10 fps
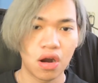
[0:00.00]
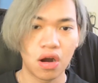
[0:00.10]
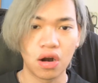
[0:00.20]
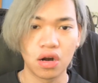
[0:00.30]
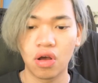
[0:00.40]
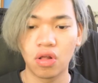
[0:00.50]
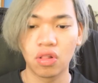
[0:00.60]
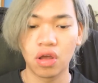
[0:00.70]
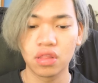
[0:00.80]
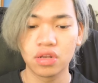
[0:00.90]
are a
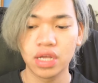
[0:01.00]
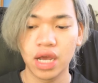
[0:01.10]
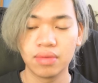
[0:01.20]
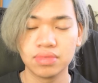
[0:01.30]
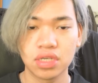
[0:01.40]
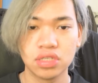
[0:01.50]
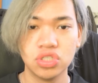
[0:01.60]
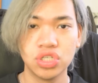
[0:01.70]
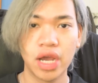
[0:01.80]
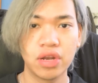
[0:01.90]
lot of the times
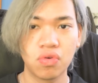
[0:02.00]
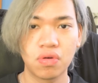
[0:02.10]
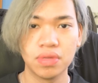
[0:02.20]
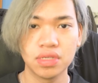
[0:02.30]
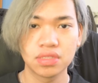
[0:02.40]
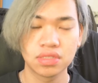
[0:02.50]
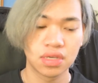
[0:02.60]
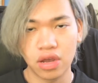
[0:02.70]
ginormous.